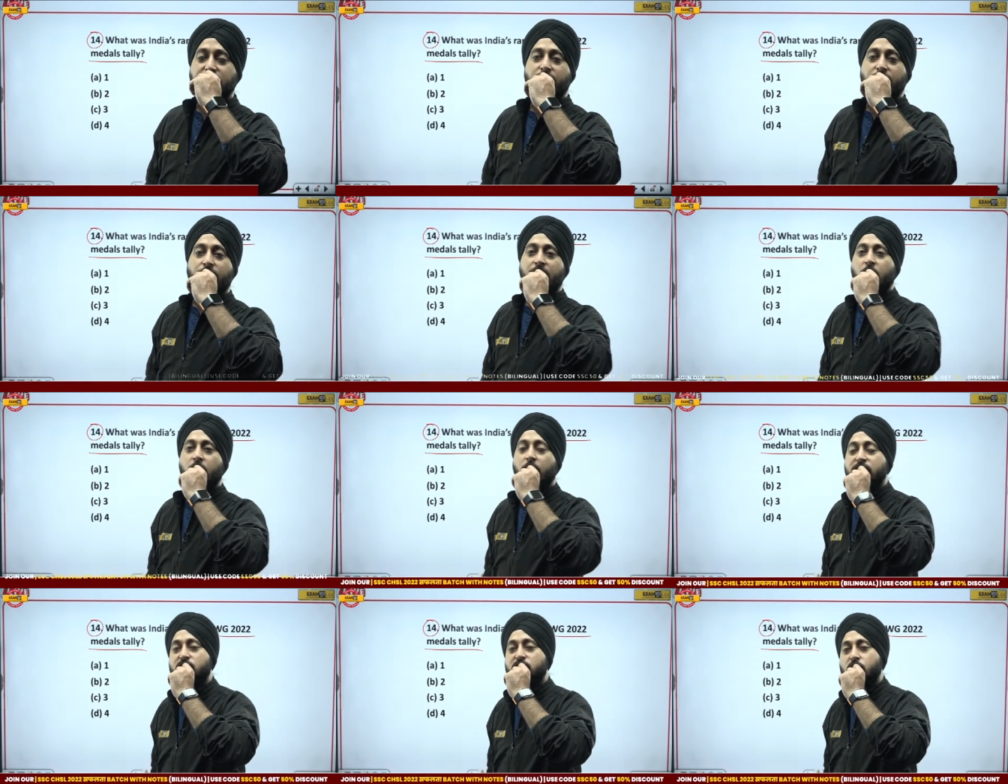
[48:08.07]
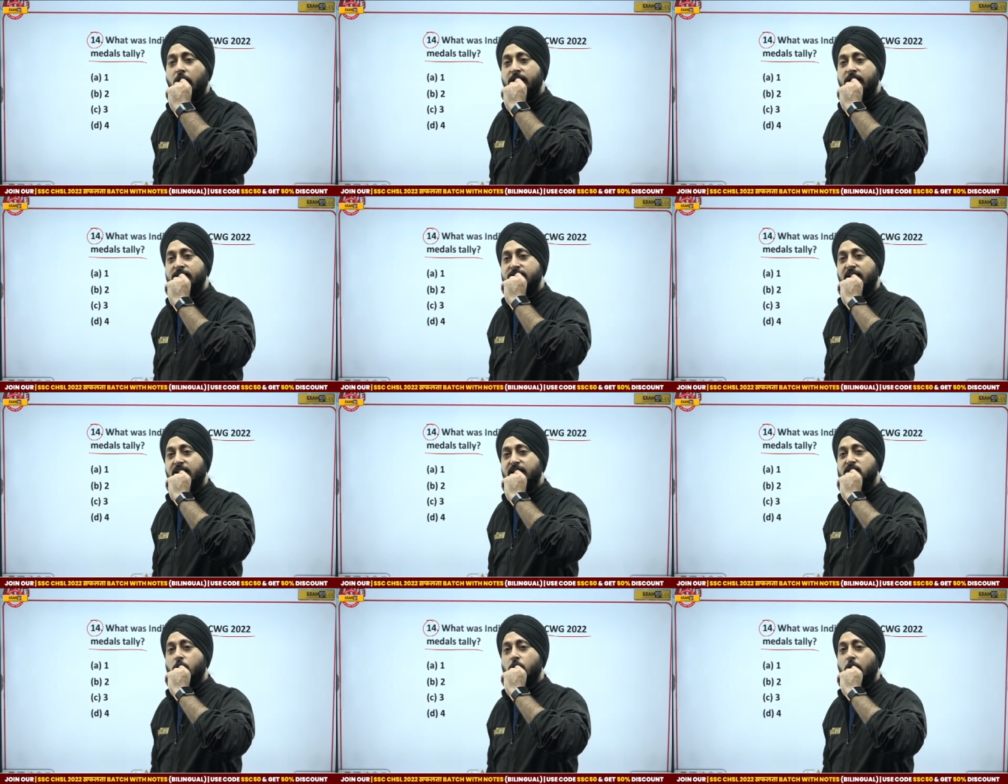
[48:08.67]
someone who has joined
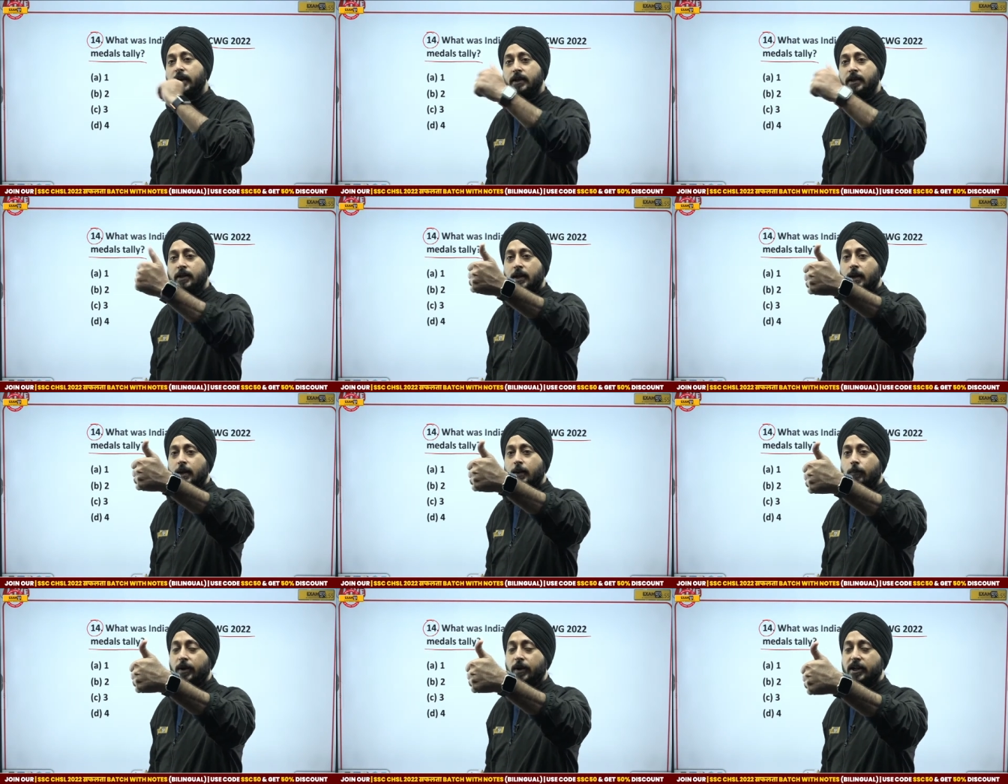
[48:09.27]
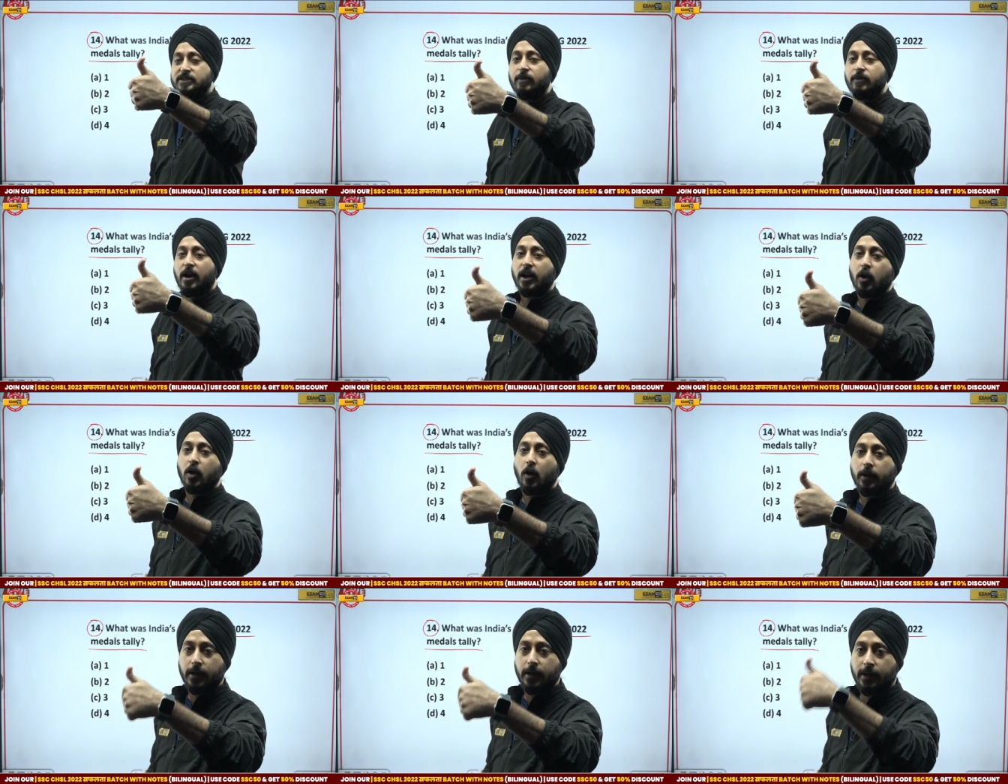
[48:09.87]
just join please mark
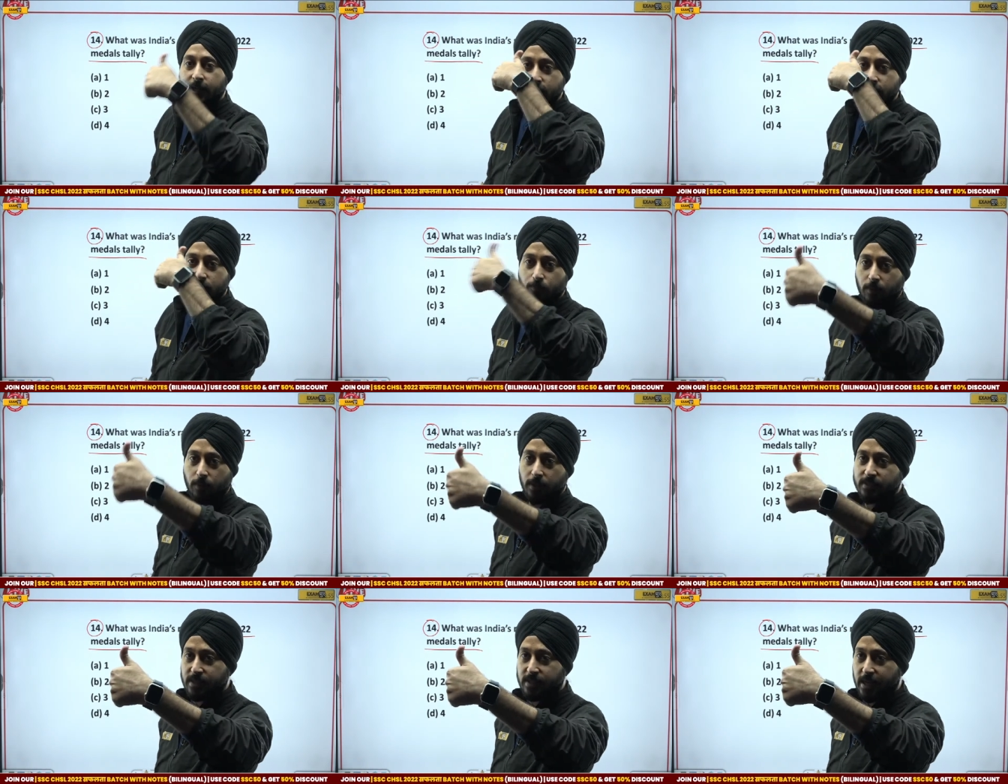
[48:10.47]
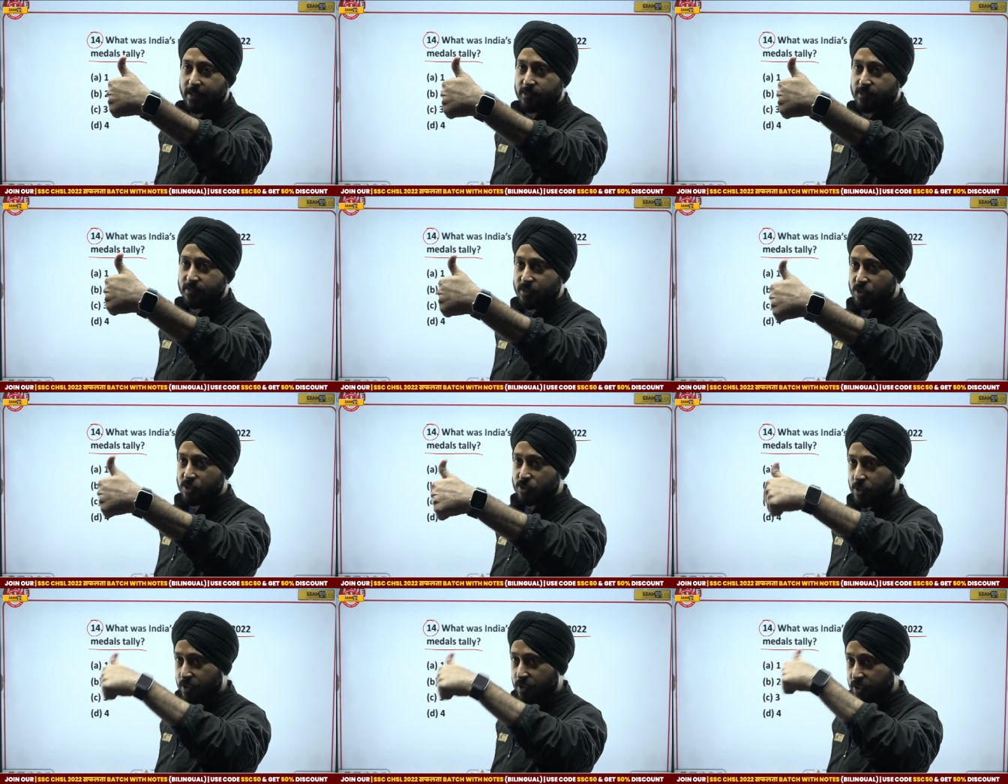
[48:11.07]
your attendance please like the
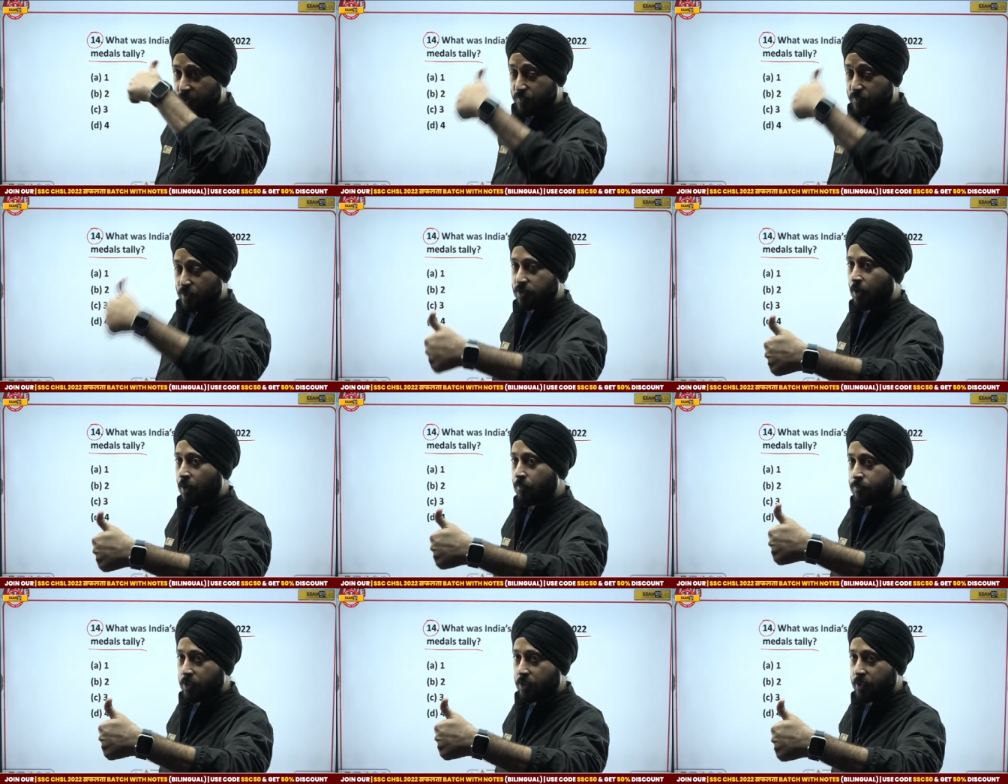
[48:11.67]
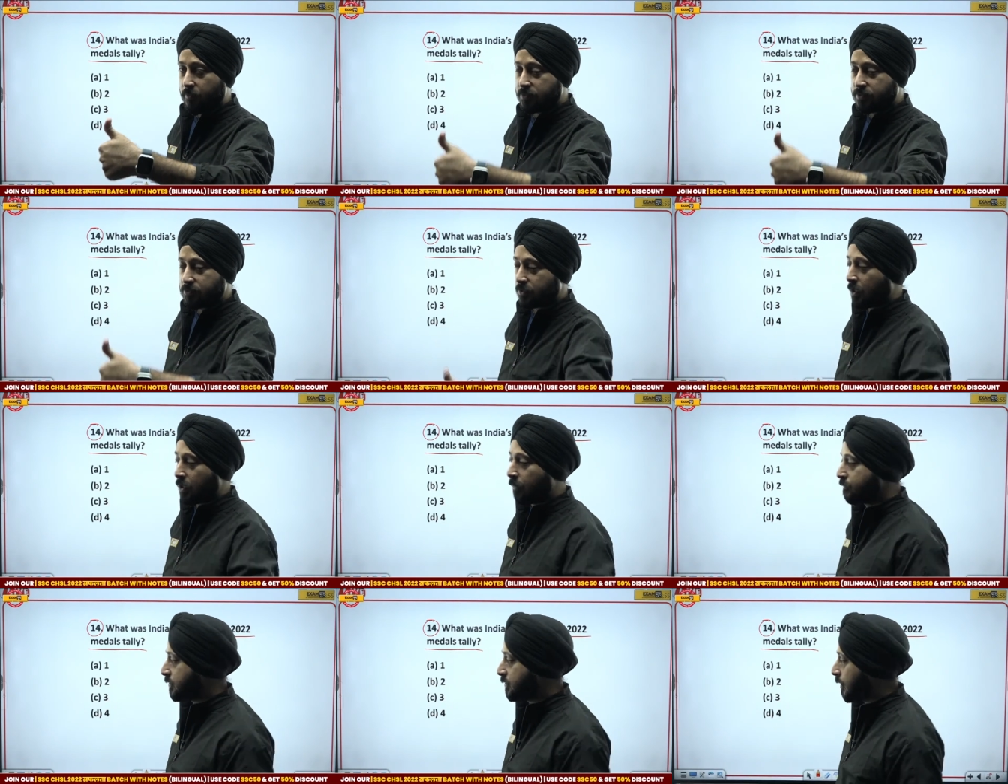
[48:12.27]
session give a thumb give us a
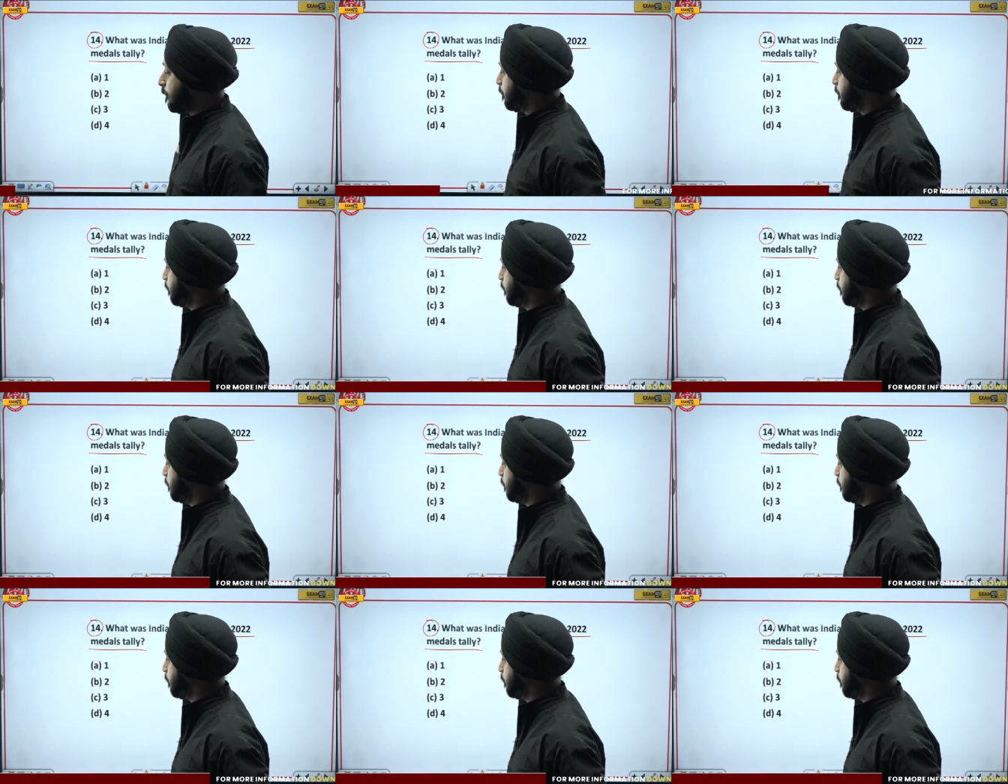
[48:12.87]
thumbs up